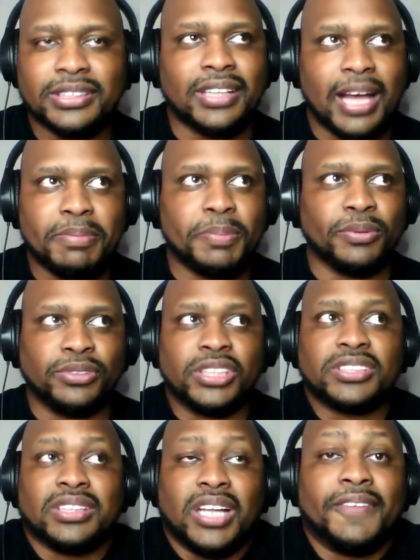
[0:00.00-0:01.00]
A lot of people
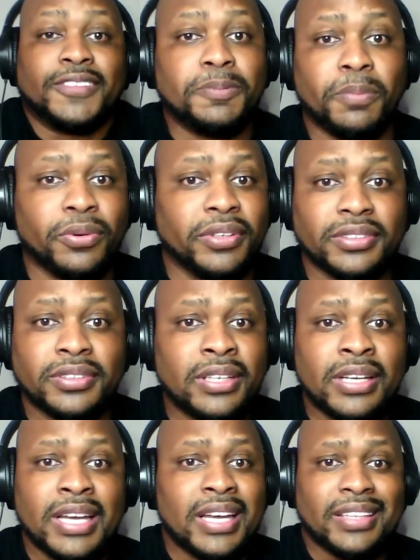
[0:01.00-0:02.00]
just love sport
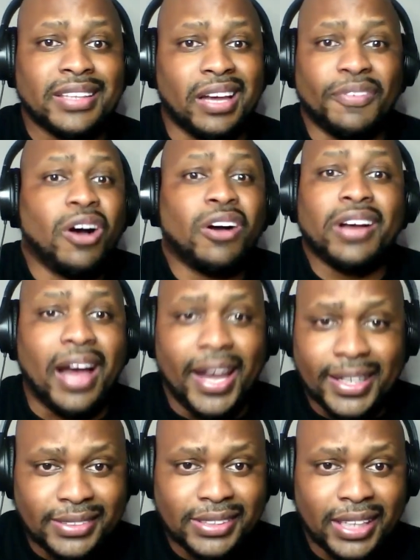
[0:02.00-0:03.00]
of all kinds.